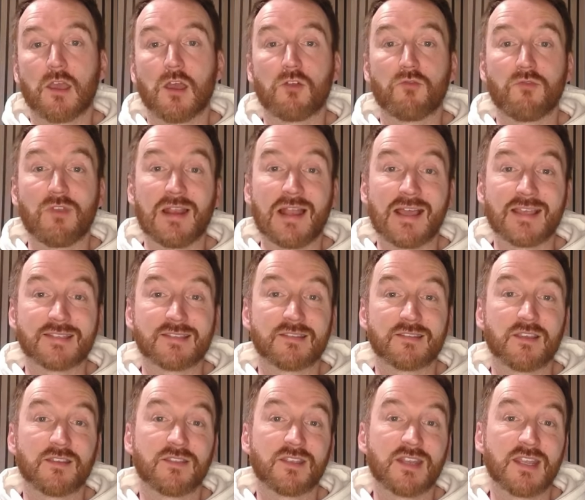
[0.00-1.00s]
are realising
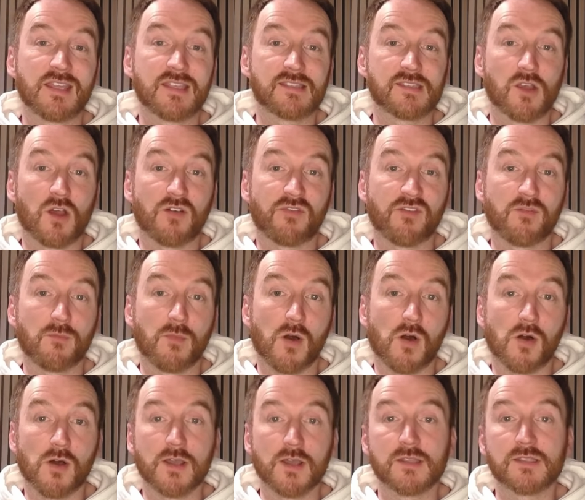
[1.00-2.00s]
that they need to offer
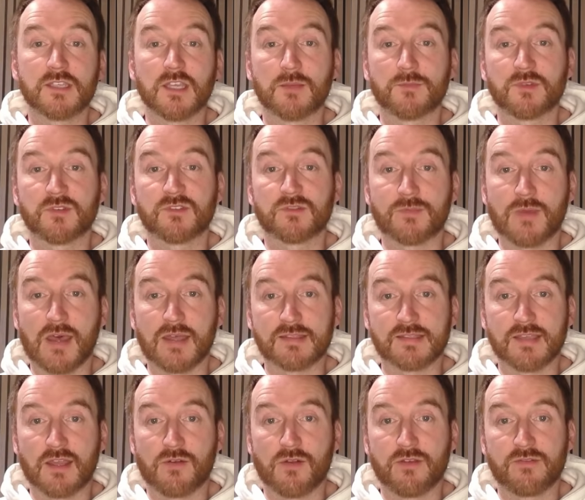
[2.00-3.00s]
more in terms of smart
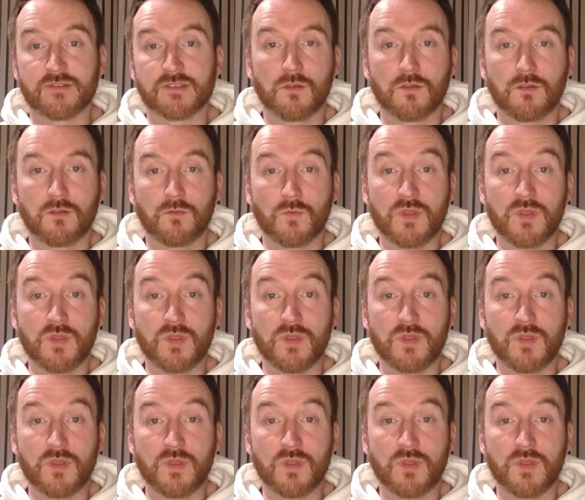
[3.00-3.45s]
tariffs,